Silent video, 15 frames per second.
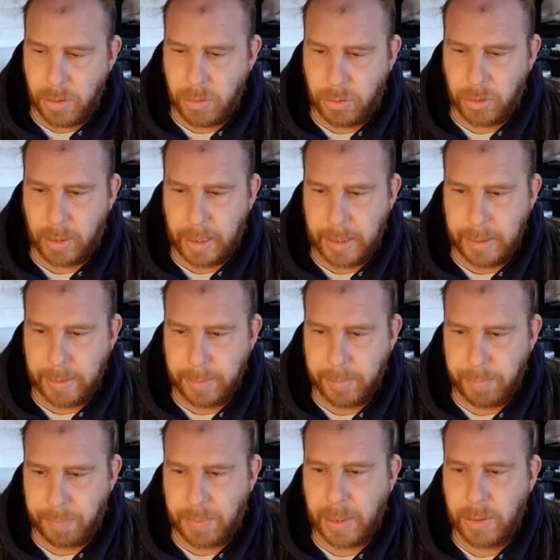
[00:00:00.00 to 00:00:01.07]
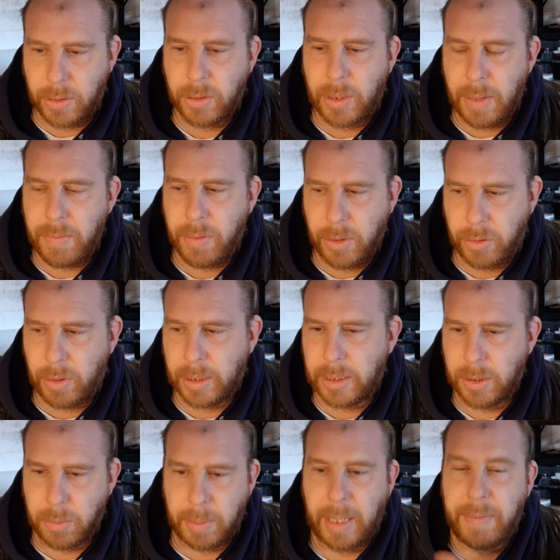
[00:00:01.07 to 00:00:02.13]
just give you
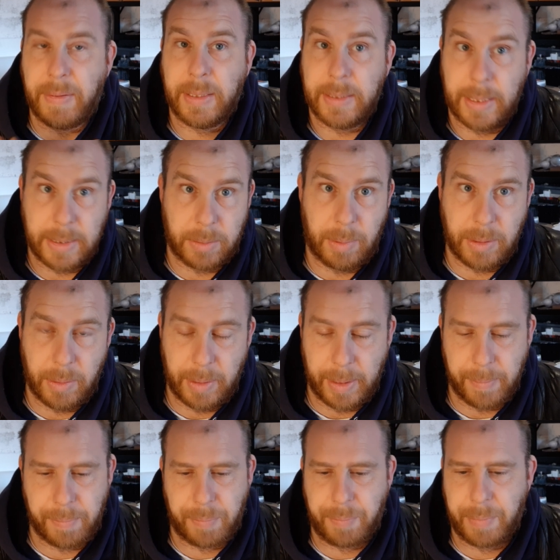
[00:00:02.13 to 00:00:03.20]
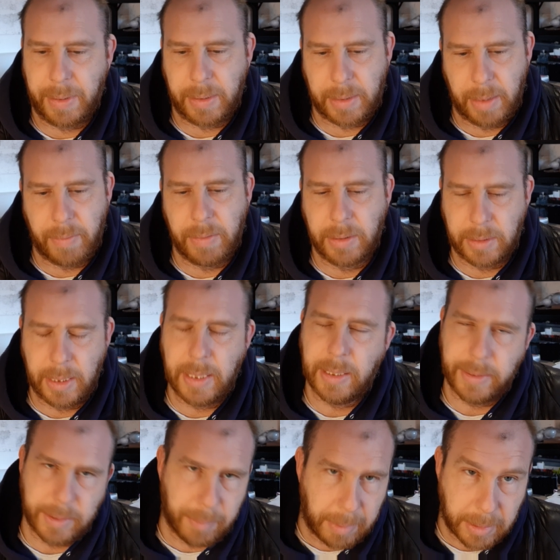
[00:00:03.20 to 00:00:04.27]
instructions what they think is the easiest way of doing it, but there is
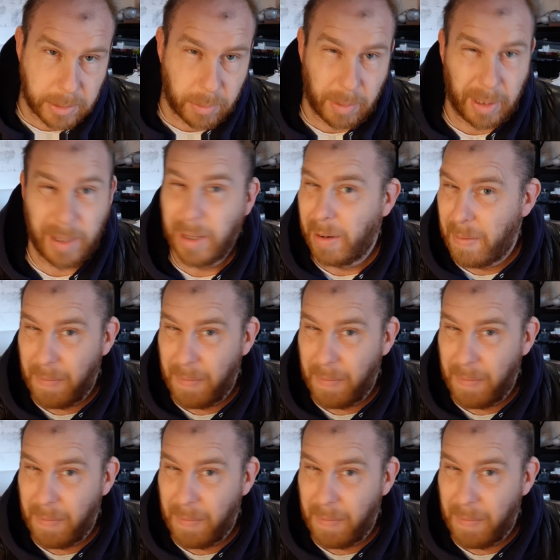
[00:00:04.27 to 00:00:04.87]
easy ways of doing it.